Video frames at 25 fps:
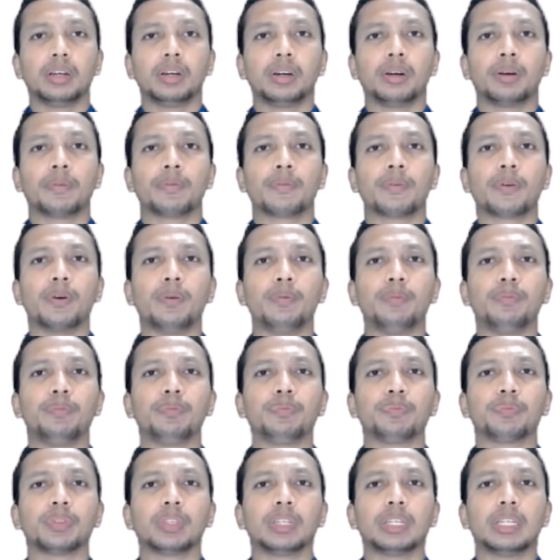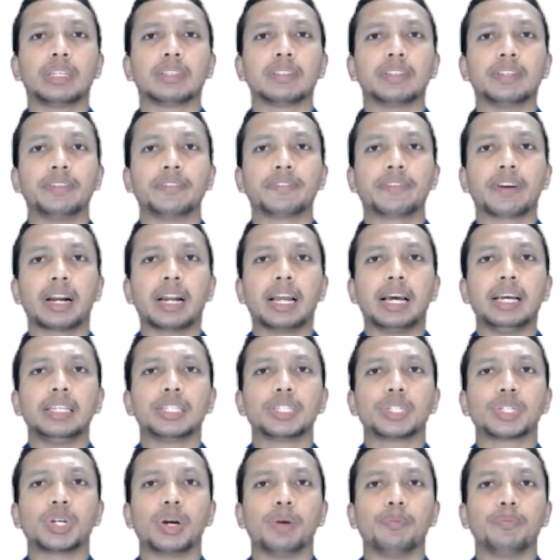from
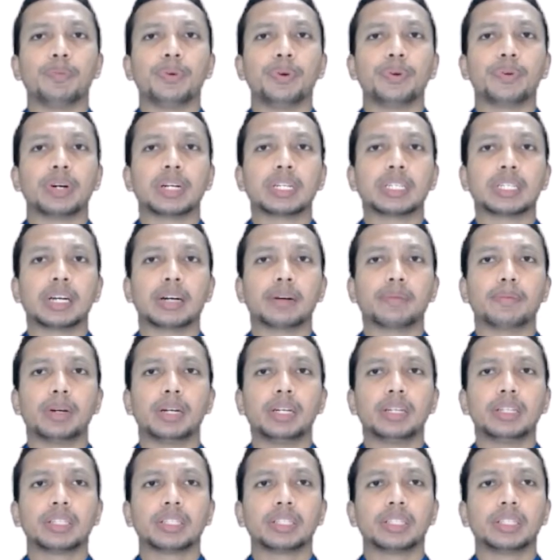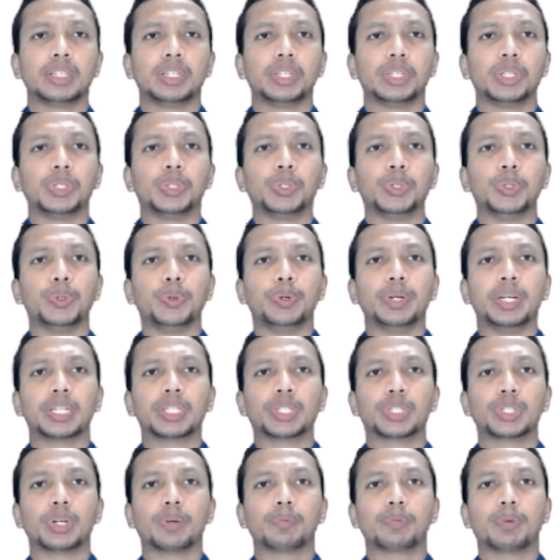centralized computer servers to
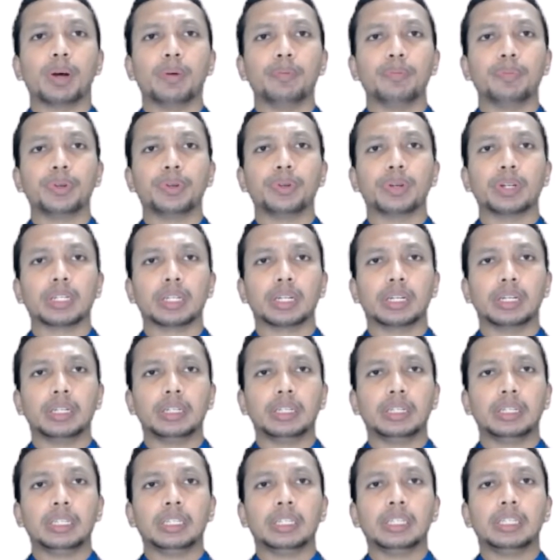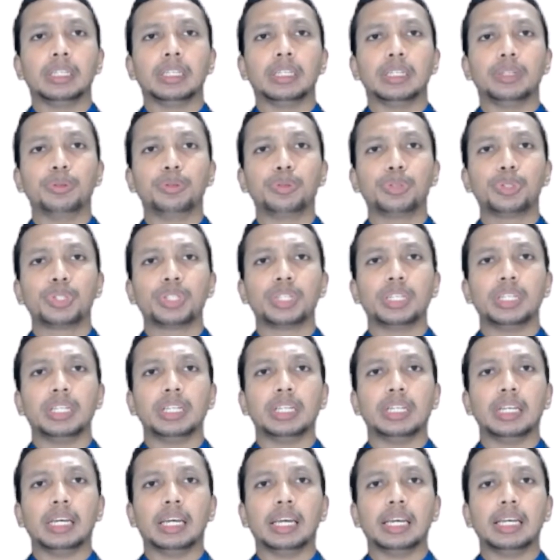desktop computers used
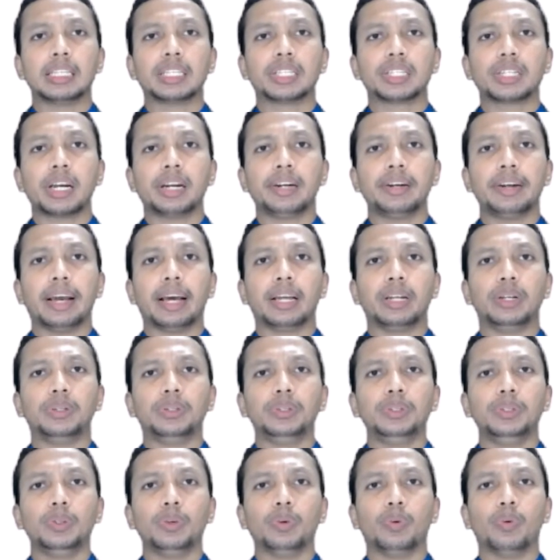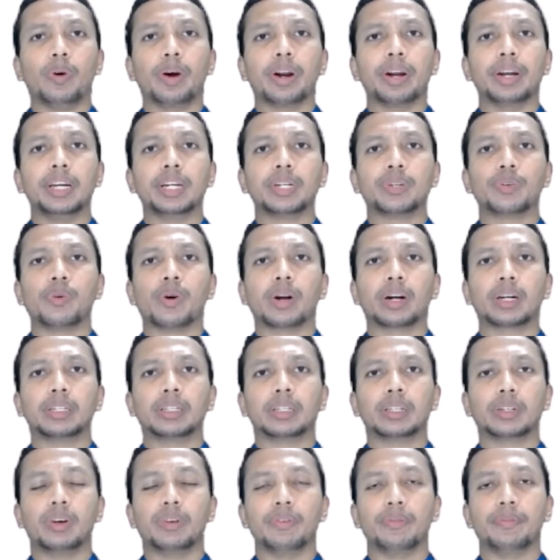in standalone or networked
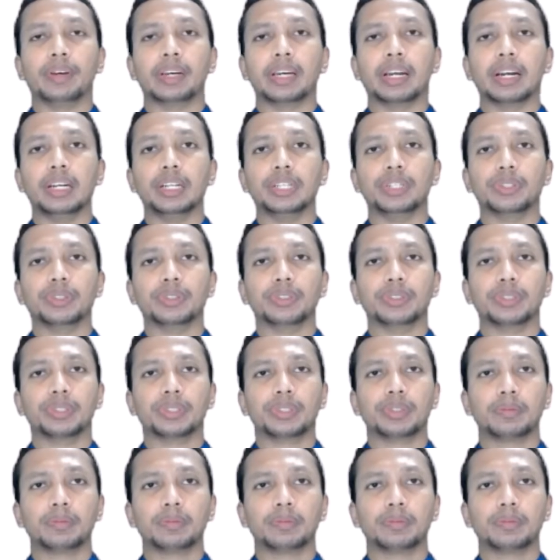configurations.